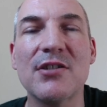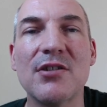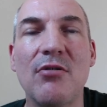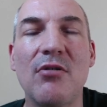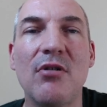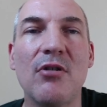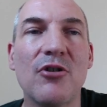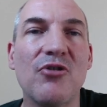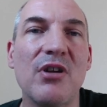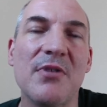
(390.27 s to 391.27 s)
or
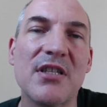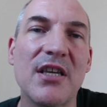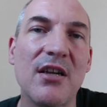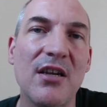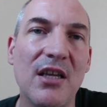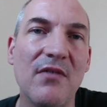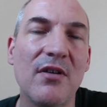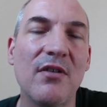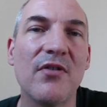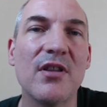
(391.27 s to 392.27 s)
treatments they can give you
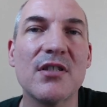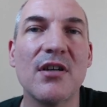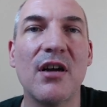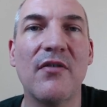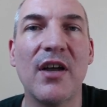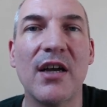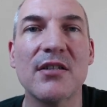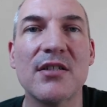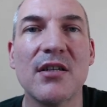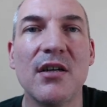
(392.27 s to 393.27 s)
for the side effects.